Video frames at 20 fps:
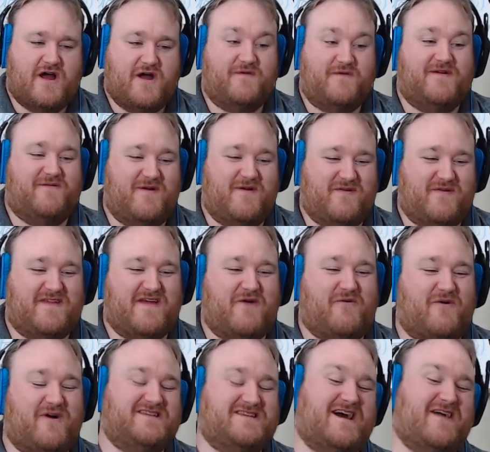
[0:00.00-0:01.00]
We played that one
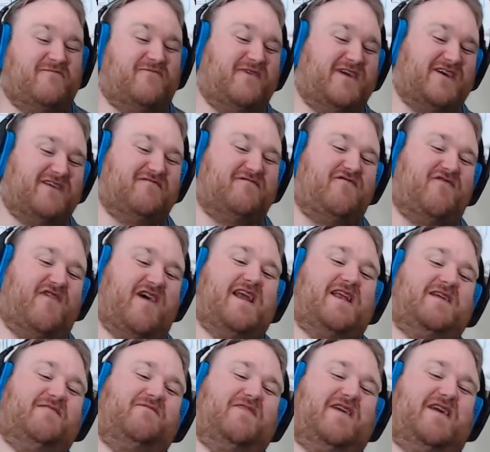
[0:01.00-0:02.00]
time. We couldn't find
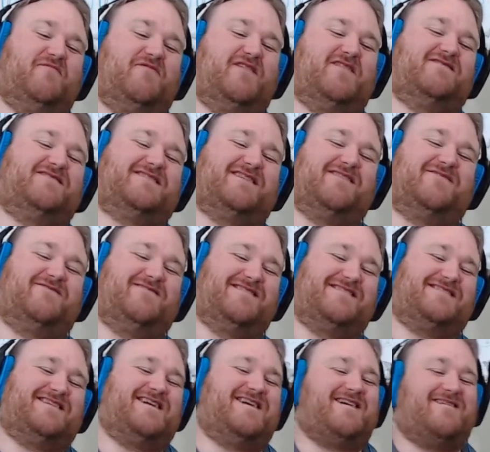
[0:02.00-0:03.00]
any people. I was like, "What's
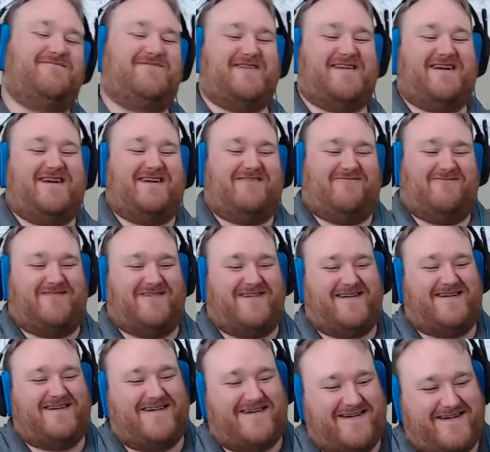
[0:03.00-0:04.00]
happening?
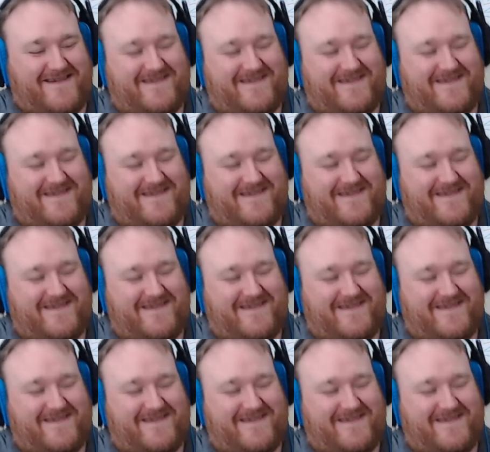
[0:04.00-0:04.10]
Why?"